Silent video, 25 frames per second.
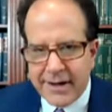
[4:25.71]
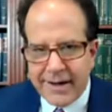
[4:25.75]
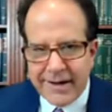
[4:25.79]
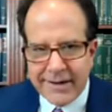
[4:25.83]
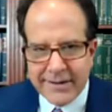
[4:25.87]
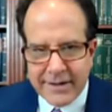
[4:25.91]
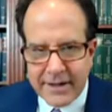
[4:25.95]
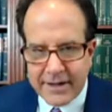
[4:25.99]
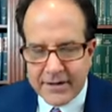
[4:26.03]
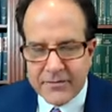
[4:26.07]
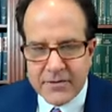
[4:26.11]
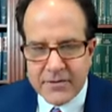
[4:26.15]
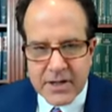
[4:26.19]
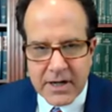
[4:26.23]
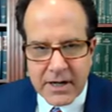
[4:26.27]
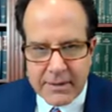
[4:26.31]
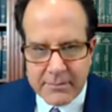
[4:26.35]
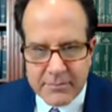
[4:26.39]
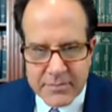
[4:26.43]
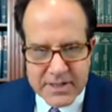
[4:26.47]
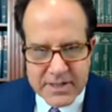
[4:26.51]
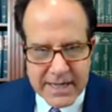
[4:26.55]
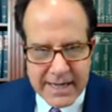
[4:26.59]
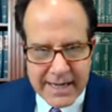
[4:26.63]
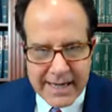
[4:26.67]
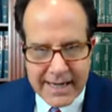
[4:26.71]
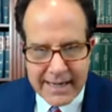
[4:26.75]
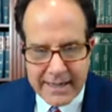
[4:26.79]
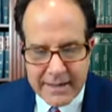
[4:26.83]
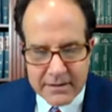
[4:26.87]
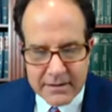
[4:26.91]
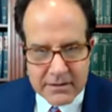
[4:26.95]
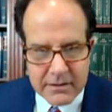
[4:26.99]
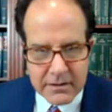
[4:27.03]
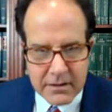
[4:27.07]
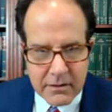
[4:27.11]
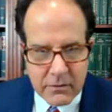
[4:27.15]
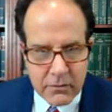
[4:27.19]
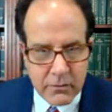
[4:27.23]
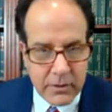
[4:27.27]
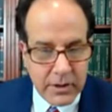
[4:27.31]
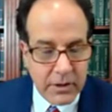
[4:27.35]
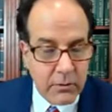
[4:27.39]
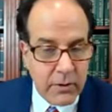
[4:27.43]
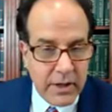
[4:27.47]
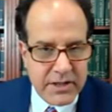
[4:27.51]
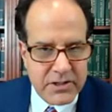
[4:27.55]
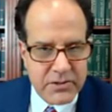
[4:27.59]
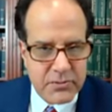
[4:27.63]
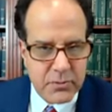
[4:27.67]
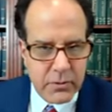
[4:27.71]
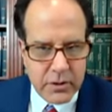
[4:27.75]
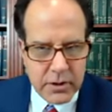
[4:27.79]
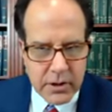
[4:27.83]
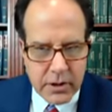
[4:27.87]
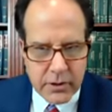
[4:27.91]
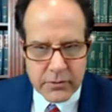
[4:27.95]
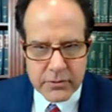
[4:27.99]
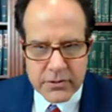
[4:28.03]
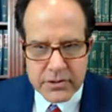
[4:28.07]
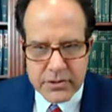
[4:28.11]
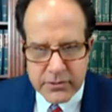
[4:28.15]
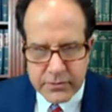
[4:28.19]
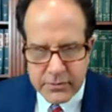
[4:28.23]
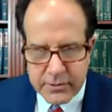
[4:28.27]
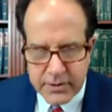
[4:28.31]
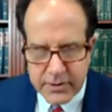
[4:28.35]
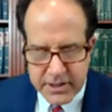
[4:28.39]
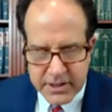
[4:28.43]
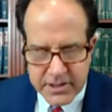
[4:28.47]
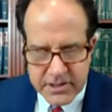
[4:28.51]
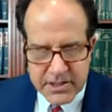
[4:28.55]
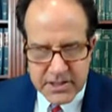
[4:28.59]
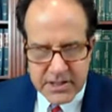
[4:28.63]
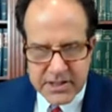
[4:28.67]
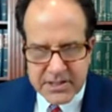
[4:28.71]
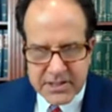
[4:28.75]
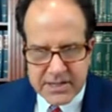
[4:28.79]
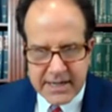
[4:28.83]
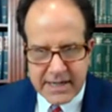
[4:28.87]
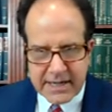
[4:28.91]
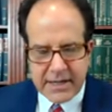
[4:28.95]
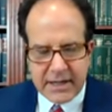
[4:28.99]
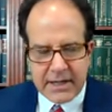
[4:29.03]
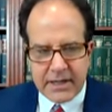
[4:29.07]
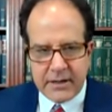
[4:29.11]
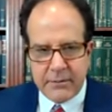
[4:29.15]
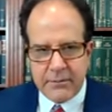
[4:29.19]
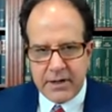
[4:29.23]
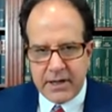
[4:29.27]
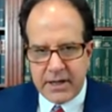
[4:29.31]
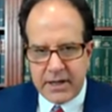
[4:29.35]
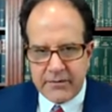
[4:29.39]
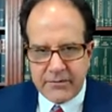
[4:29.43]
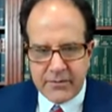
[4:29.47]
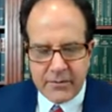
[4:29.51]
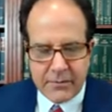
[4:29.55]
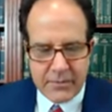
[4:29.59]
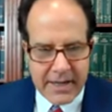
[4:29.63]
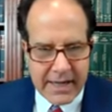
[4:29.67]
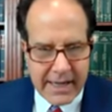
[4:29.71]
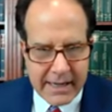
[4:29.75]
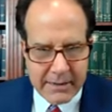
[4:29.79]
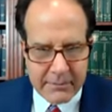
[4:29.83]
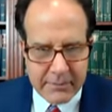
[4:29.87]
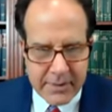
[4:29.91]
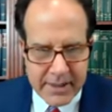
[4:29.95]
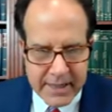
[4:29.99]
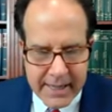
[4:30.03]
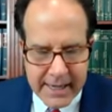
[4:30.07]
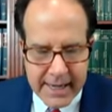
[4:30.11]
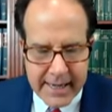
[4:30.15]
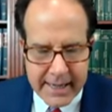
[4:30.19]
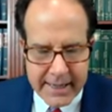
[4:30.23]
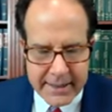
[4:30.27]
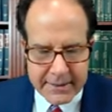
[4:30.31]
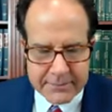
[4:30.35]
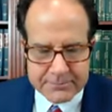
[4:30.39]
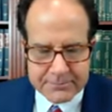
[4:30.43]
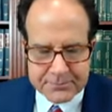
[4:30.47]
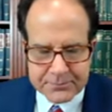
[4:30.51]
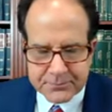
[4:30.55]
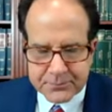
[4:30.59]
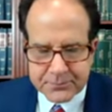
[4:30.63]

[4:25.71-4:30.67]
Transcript: a lot of times a request will go to this standing committee from the ABA